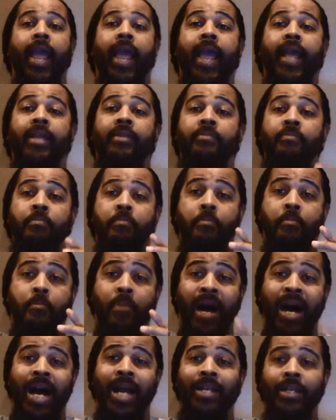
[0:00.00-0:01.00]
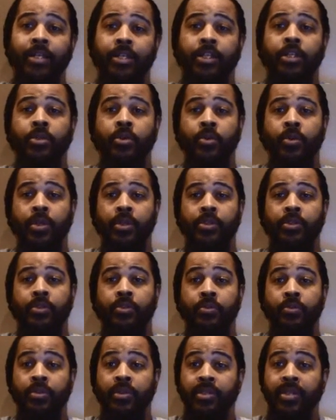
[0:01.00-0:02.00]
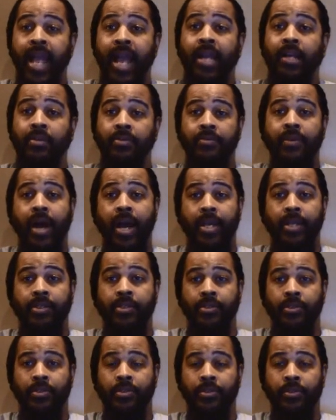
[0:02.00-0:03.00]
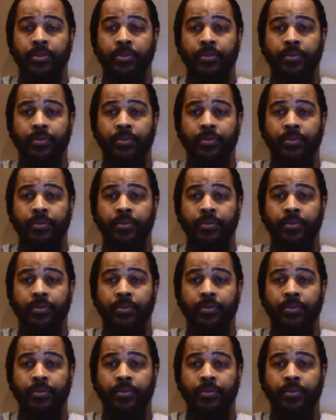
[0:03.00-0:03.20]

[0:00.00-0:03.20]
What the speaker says: and bond it to us through sacrifice,